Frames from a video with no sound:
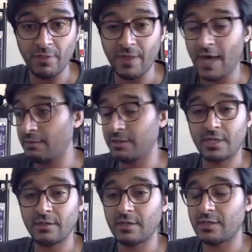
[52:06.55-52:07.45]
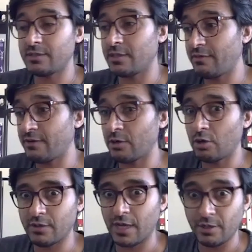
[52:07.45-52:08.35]
I'm not saying there's anything wrong with
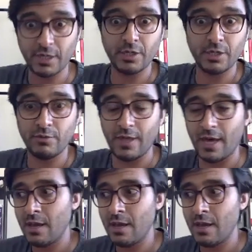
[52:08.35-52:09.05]
that. You can do that.